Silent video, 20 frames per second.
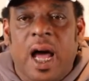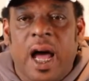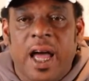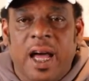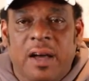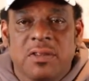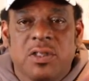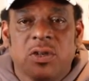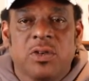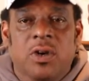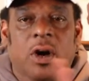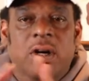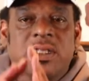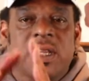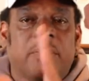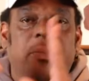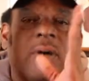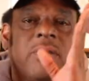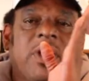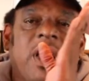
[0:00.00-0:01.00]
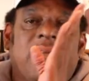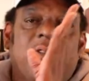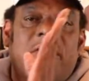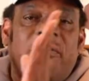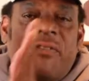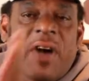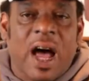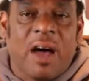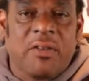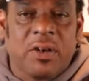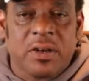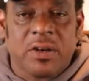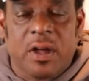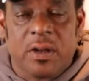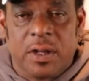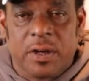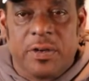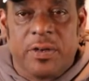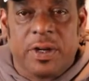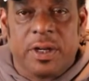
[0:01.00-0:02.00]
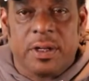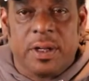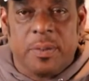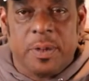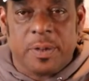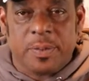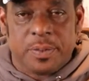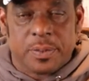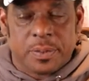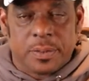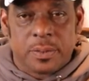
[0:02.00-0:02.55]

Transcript: I have two cards. They both have a $500 credit limit.